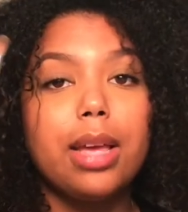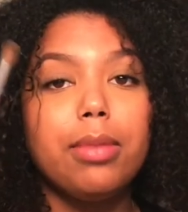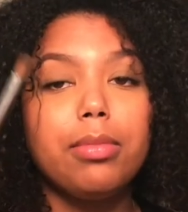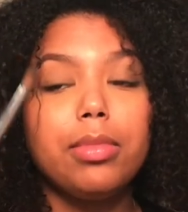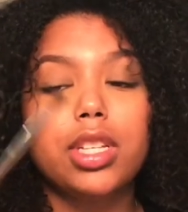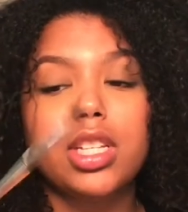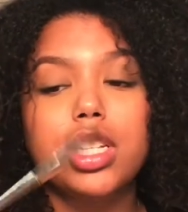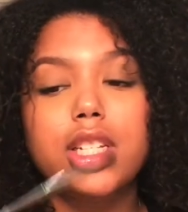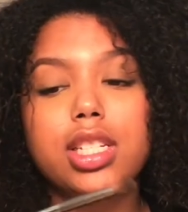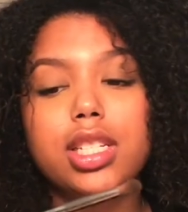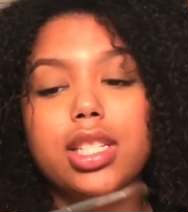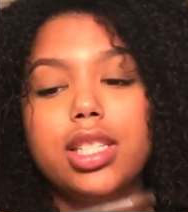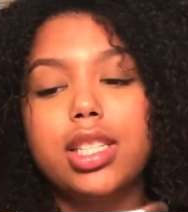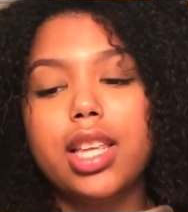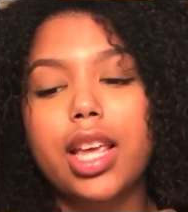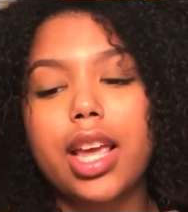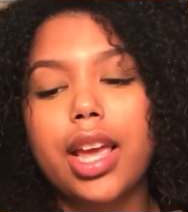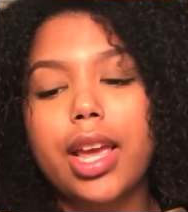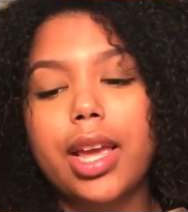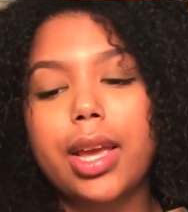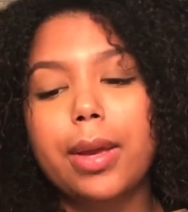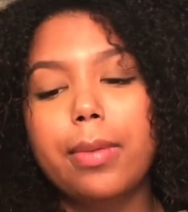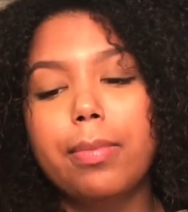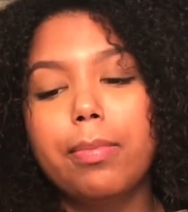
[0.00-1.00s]
I'm gonna
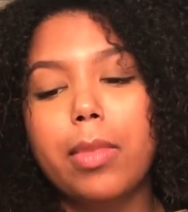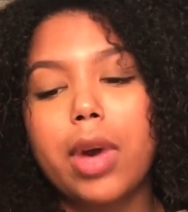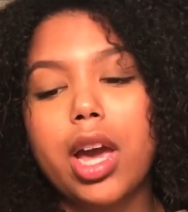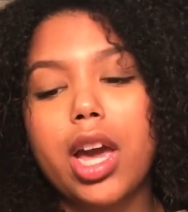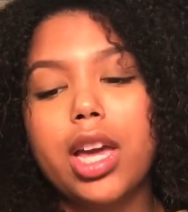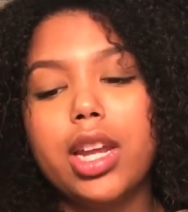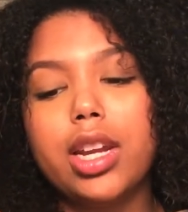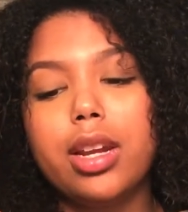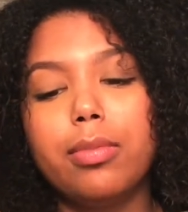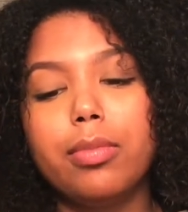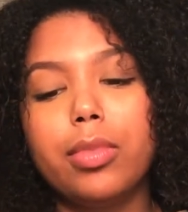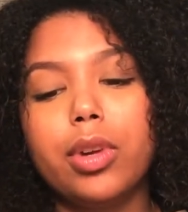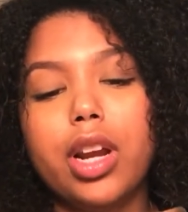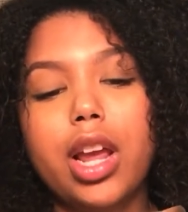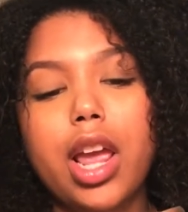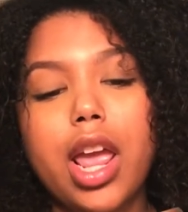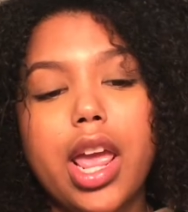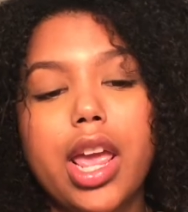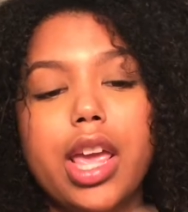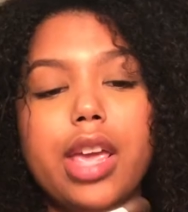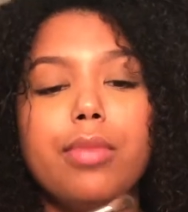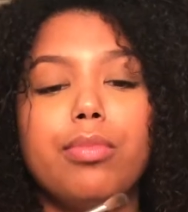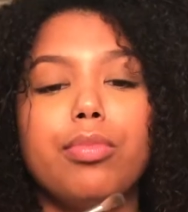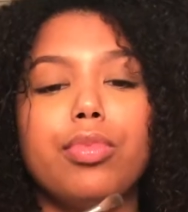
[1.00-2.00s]
take my number
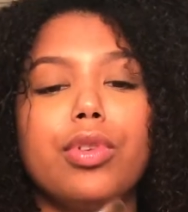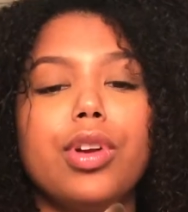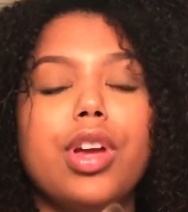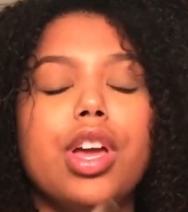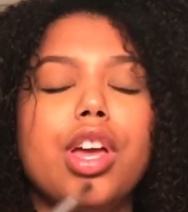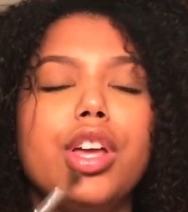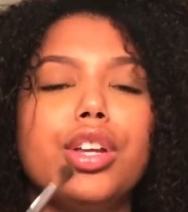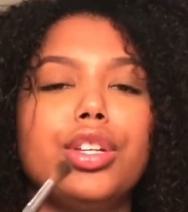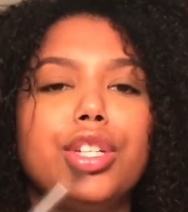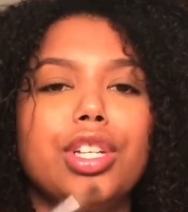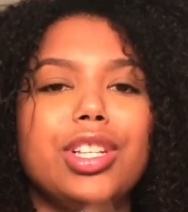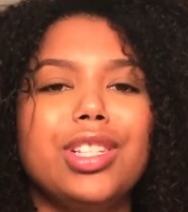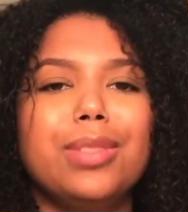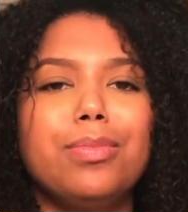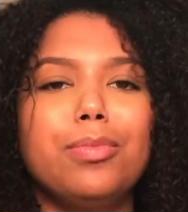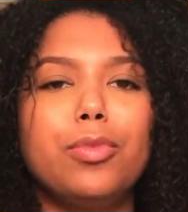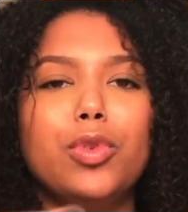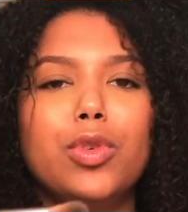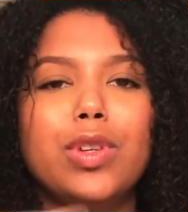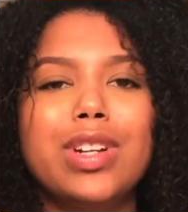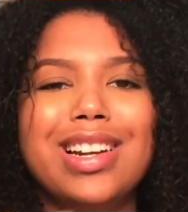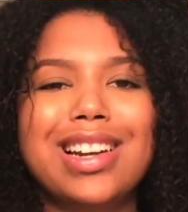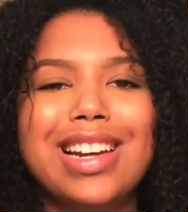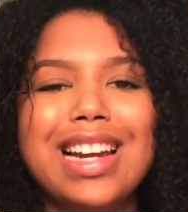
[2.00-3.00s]
8 brush. It's
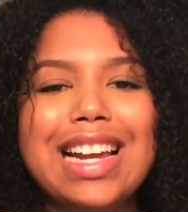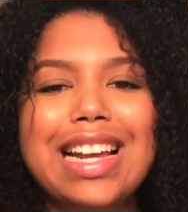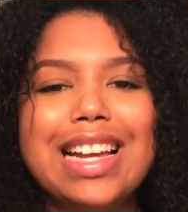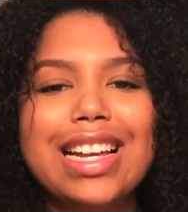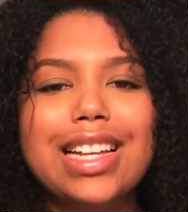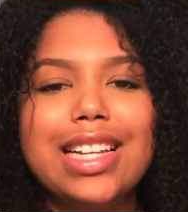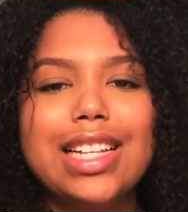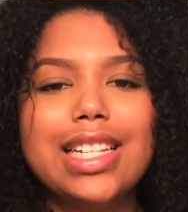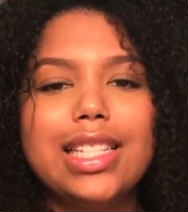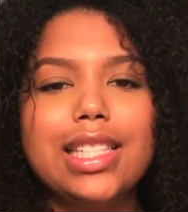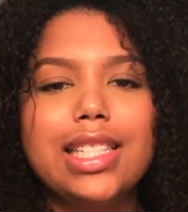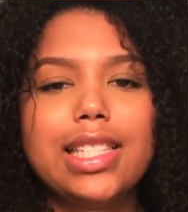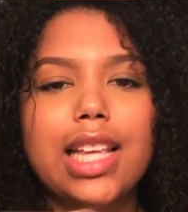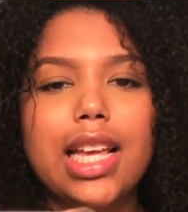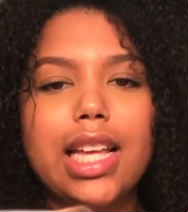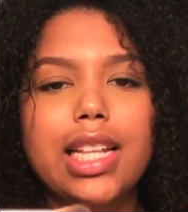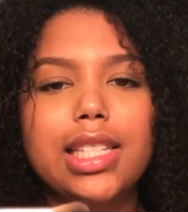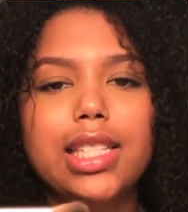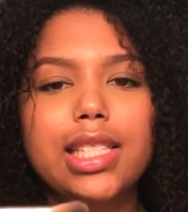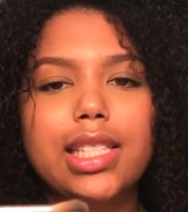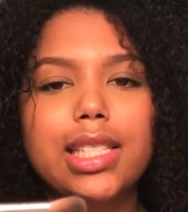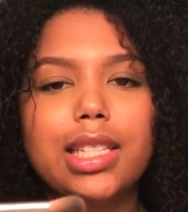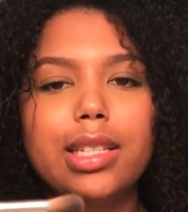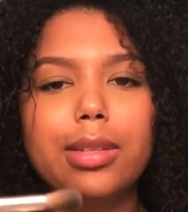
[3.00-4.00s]
more
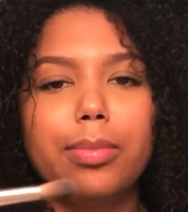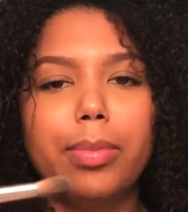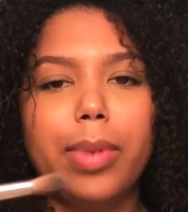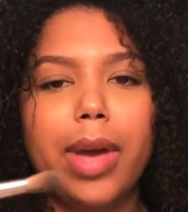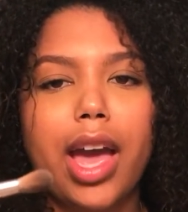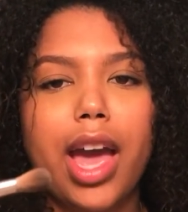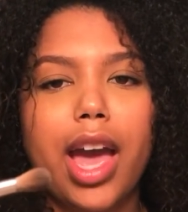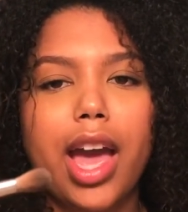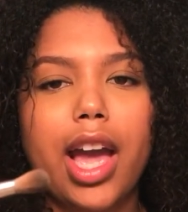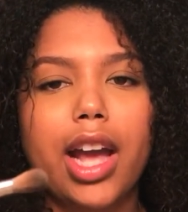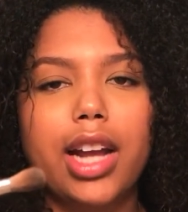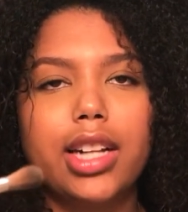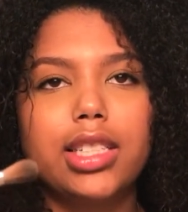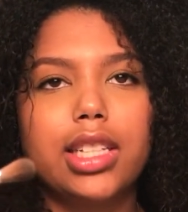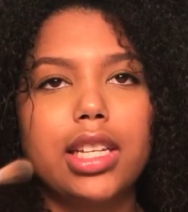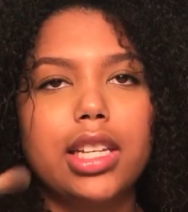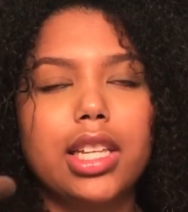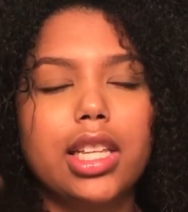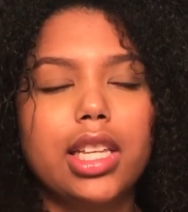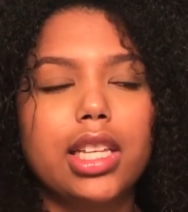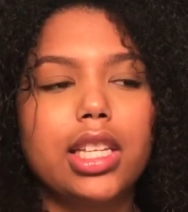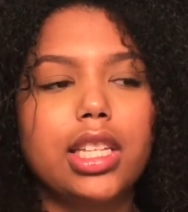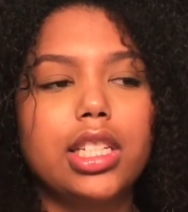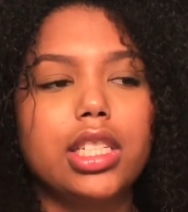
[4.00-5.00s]
densely packed. I
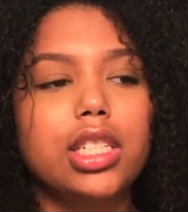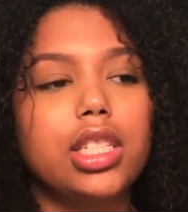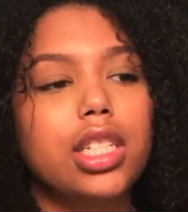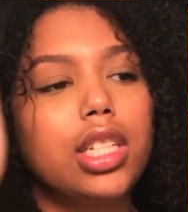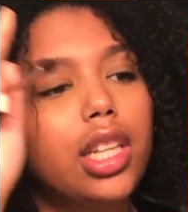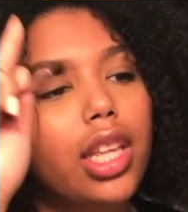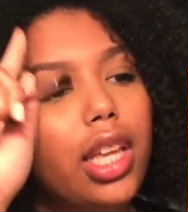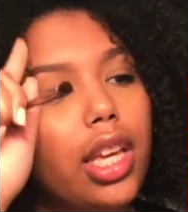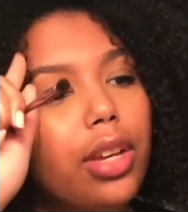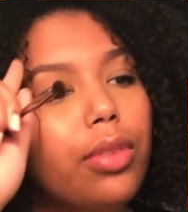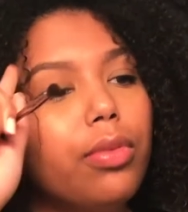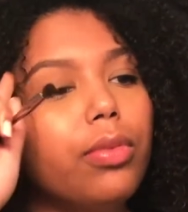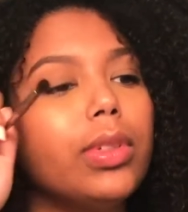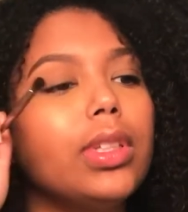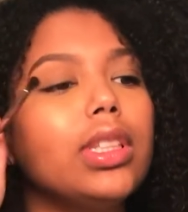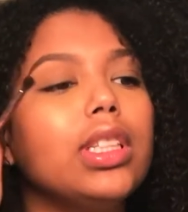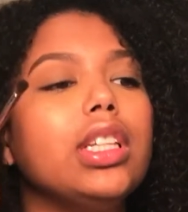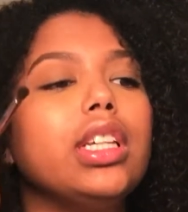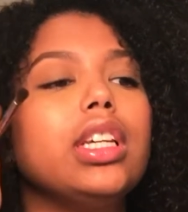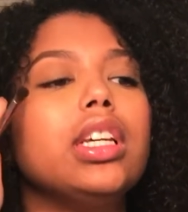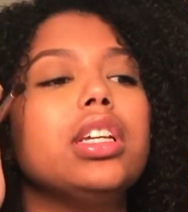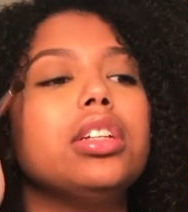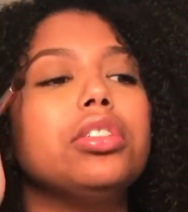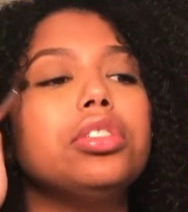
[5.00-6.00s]
like it to like
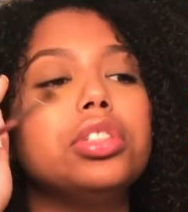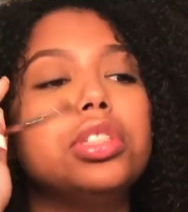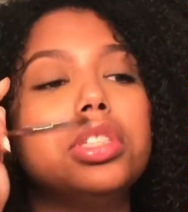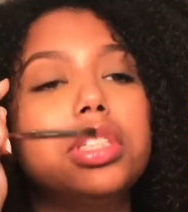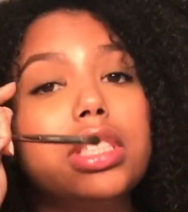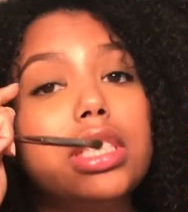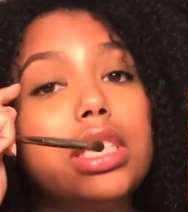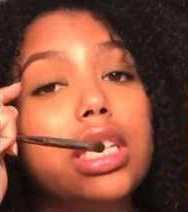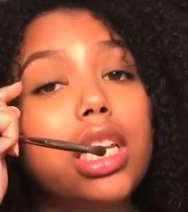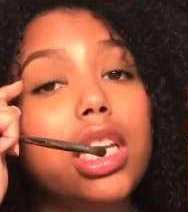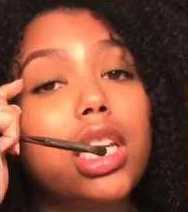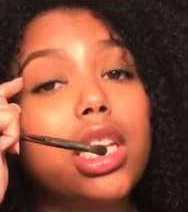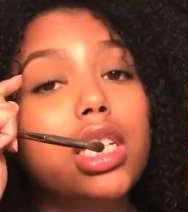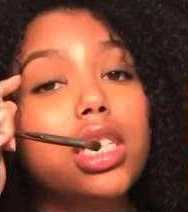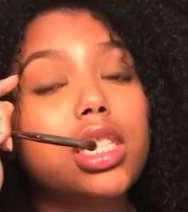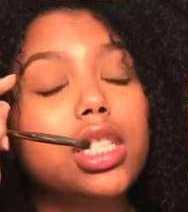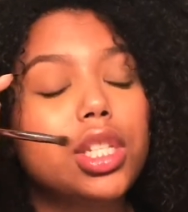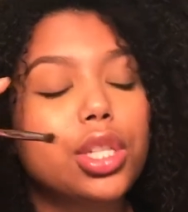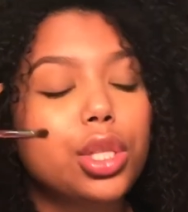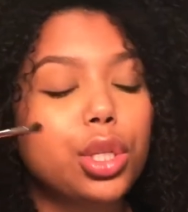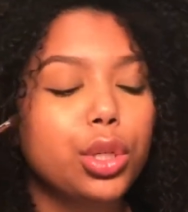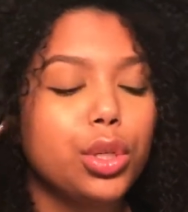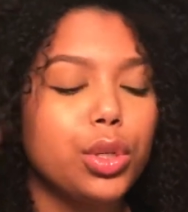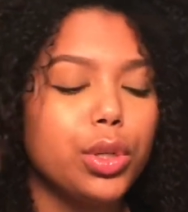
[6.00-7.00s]
really just get
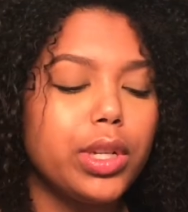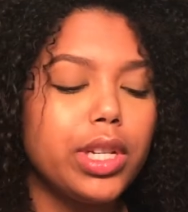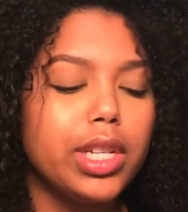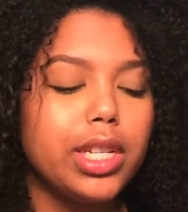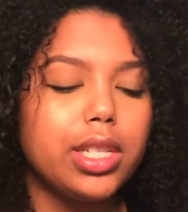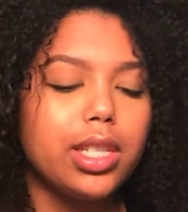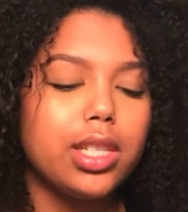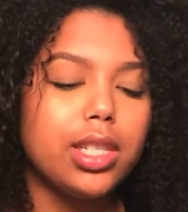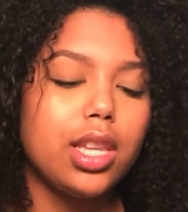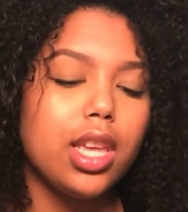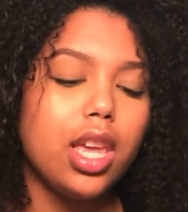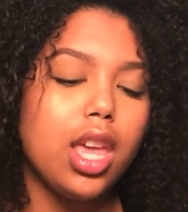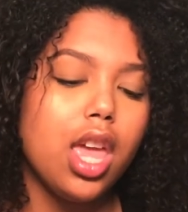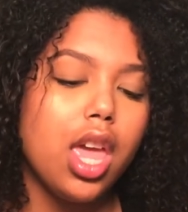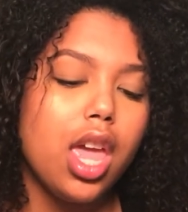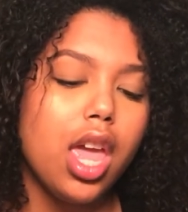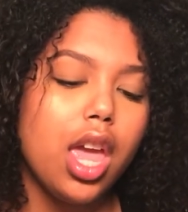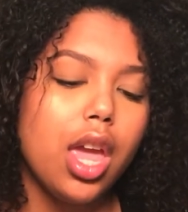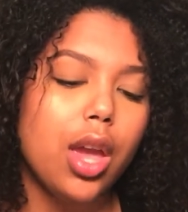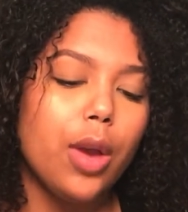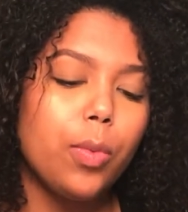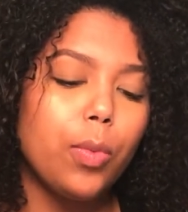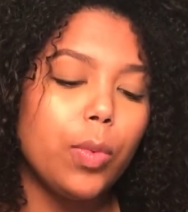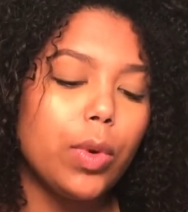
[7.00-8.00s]
into the crease.
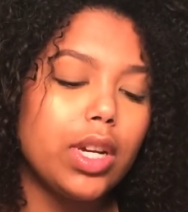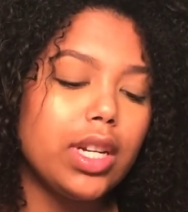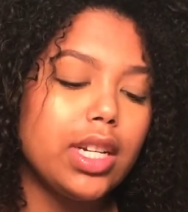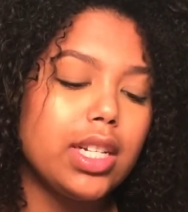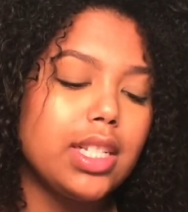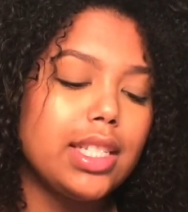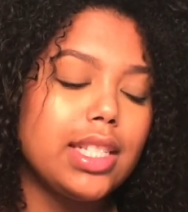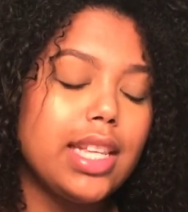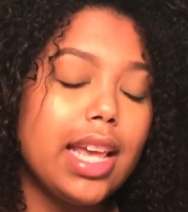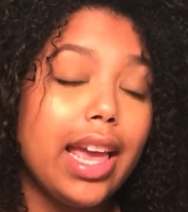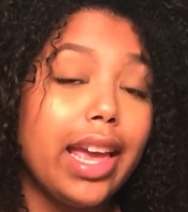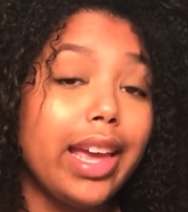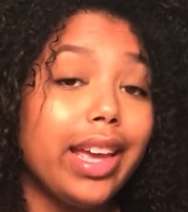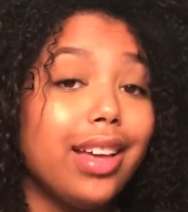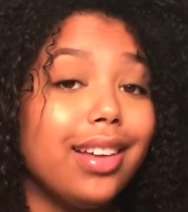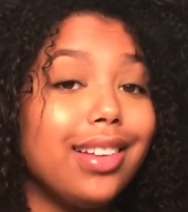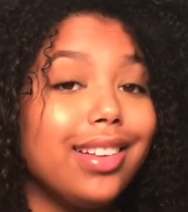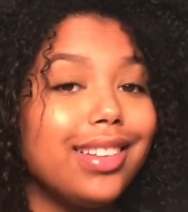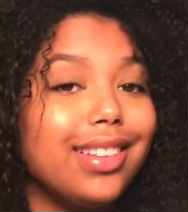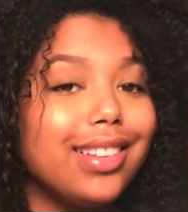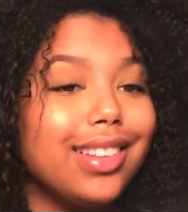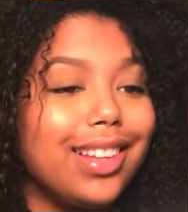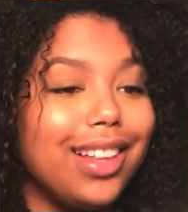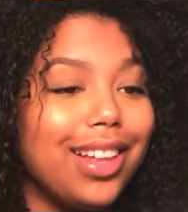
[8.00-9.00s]
And we're gonna take
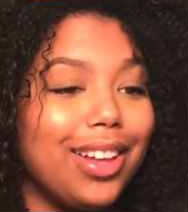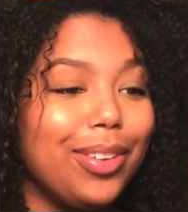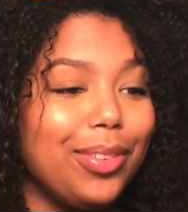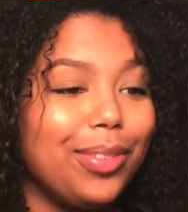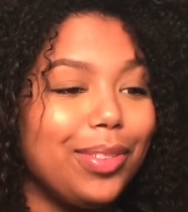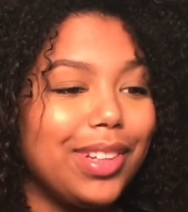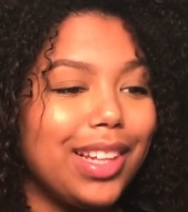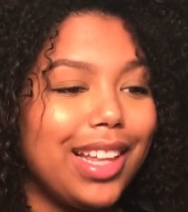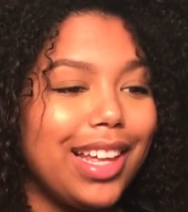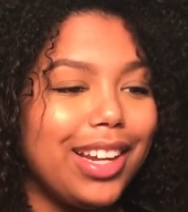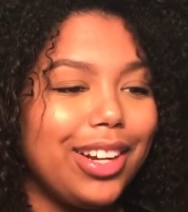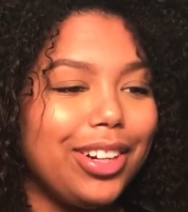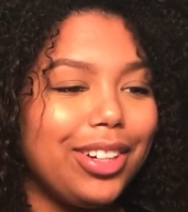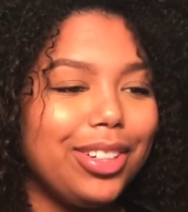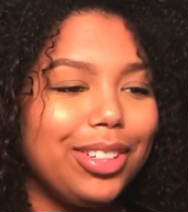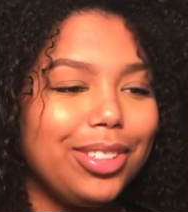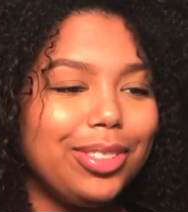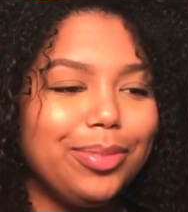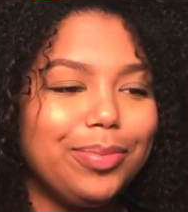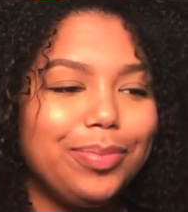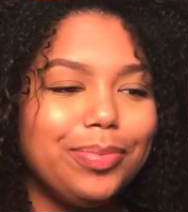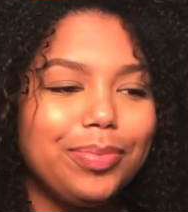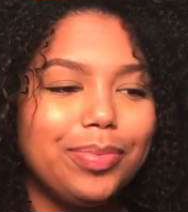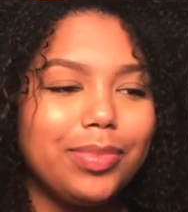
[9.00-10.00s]
Love Letter.